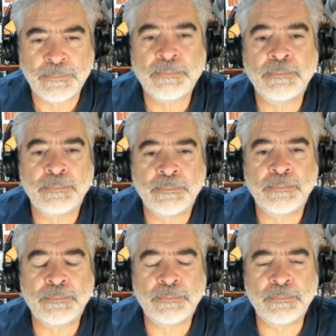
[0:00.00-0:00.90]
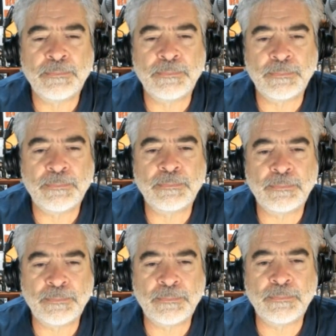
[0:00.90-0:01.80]

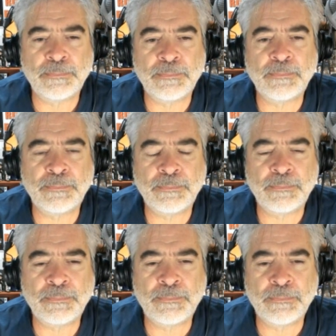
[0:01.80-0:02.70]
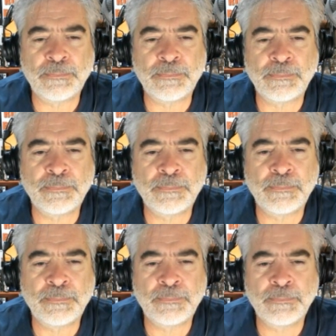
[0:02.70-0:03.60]

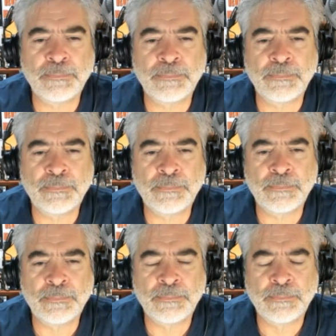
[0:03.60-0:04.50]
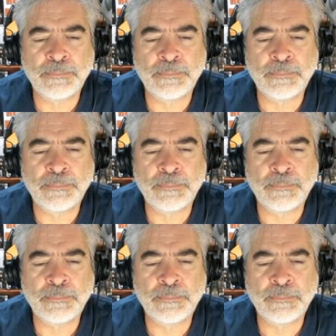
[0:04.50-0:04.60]
[no speech]